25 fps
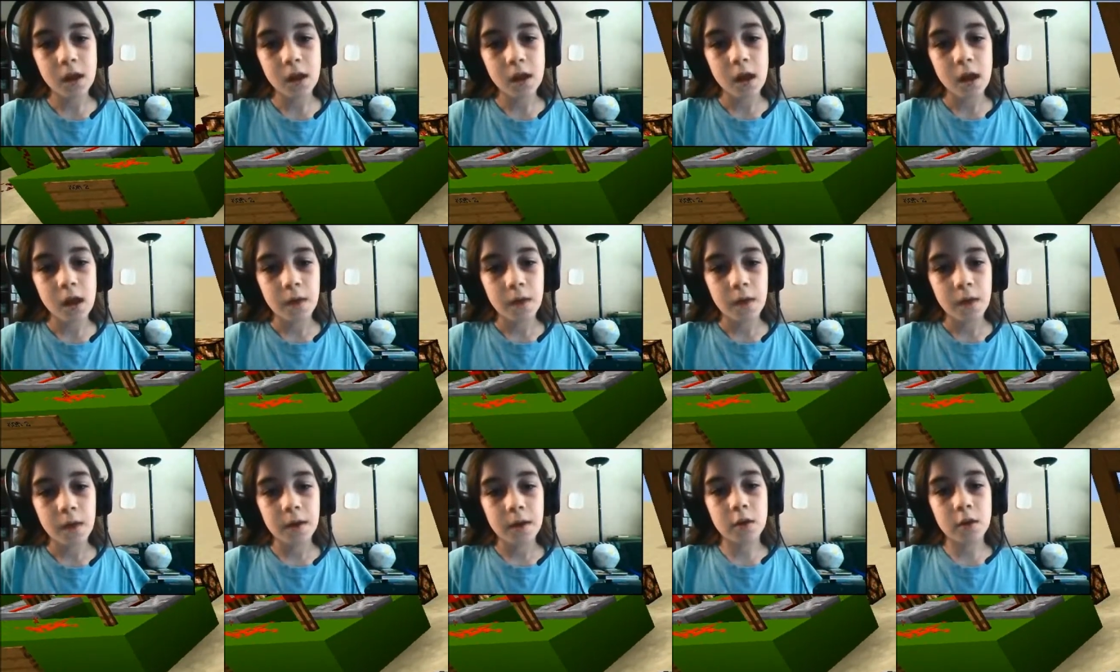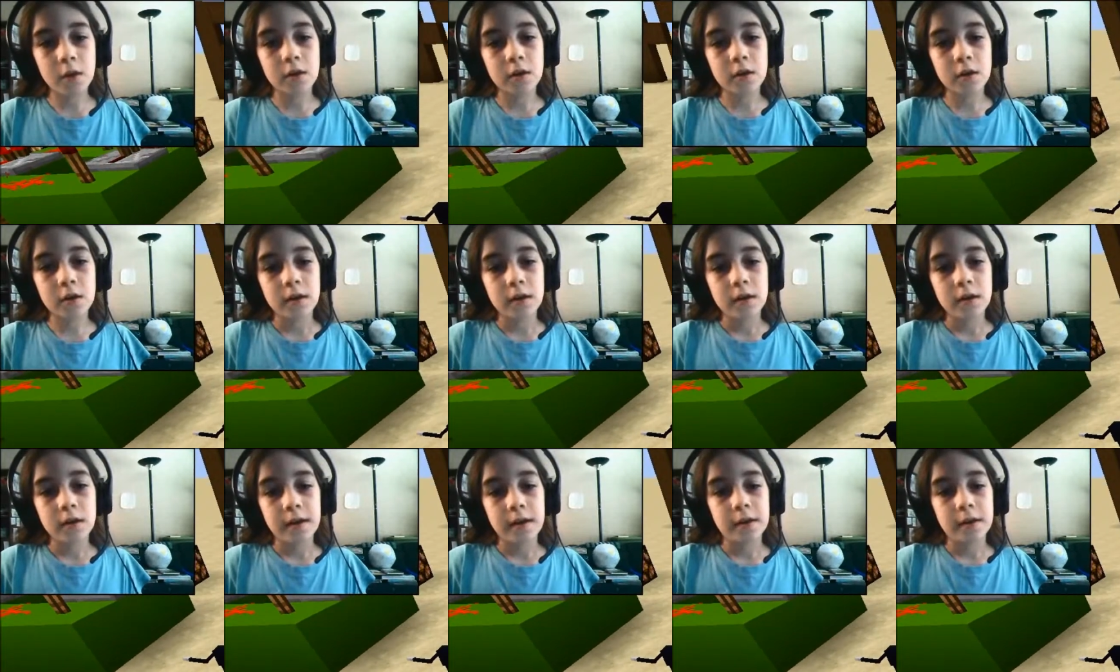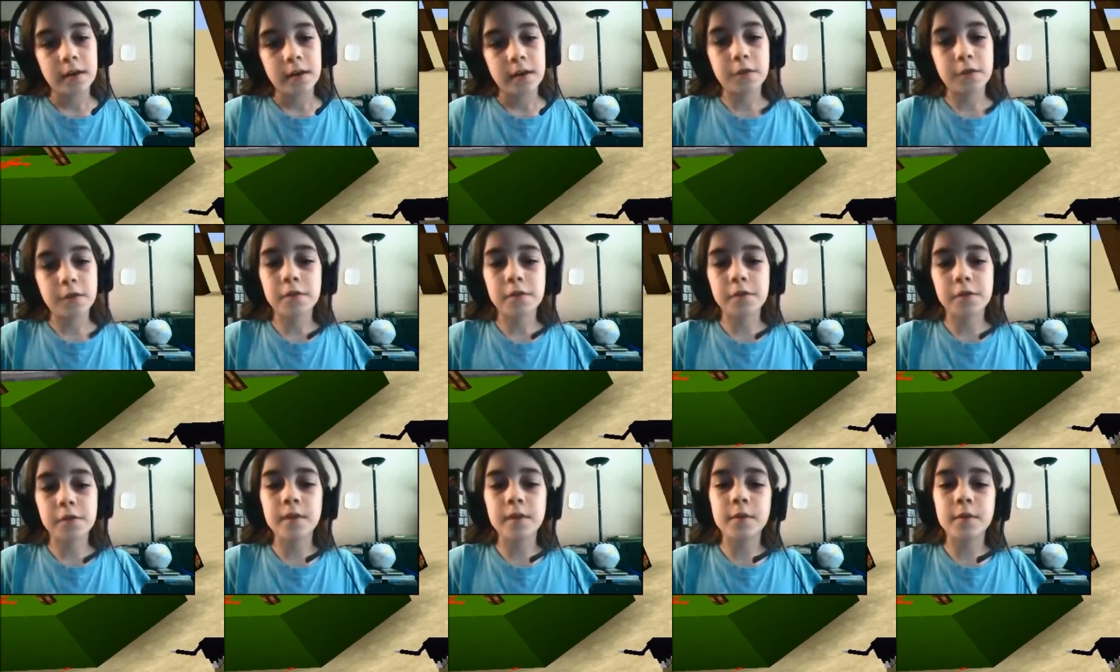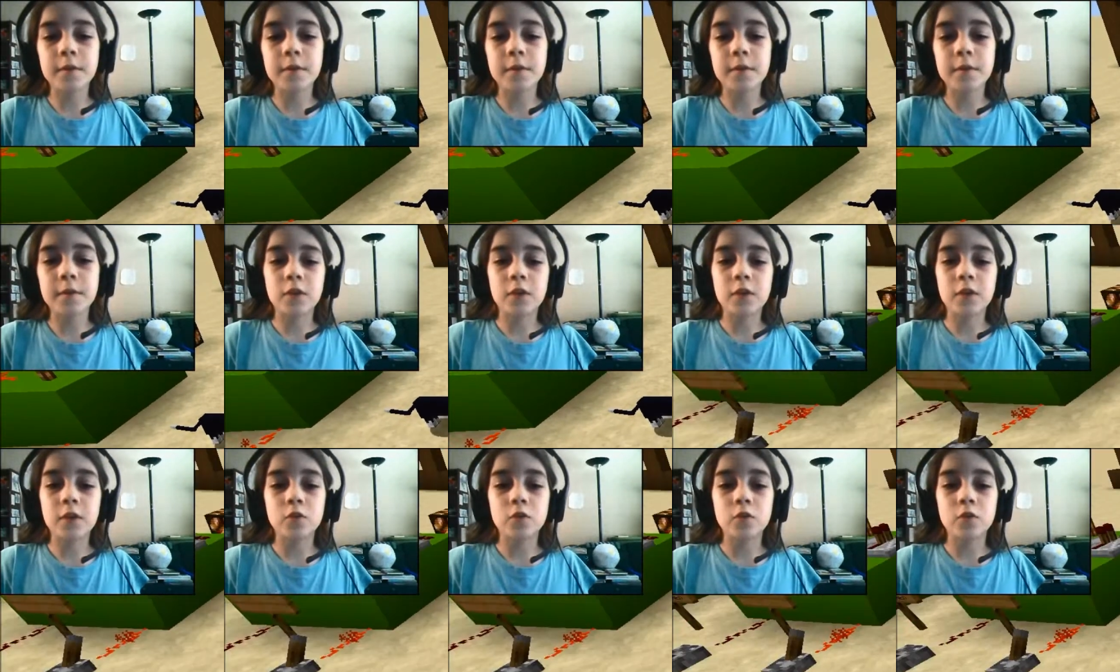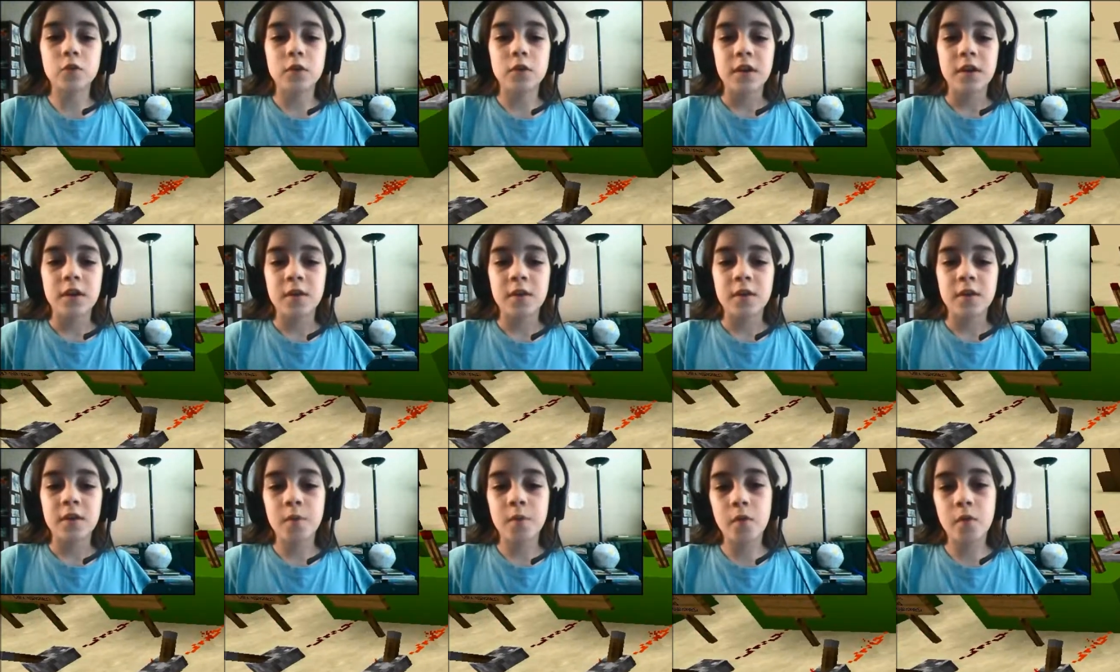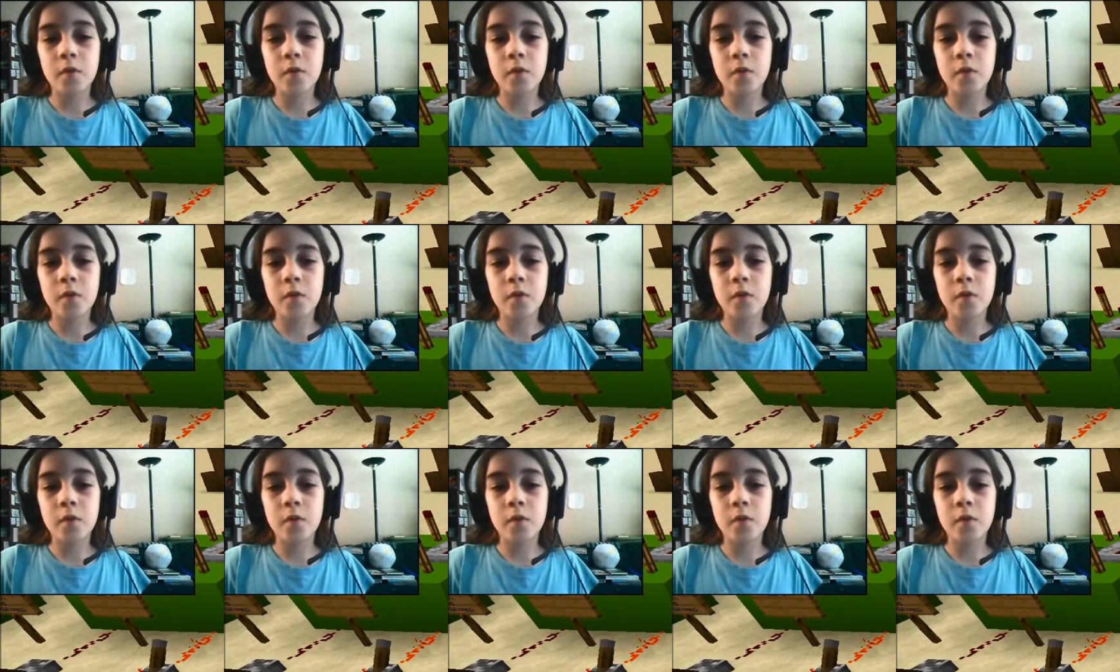Yeah, look, it's a sameness detector. If both of them are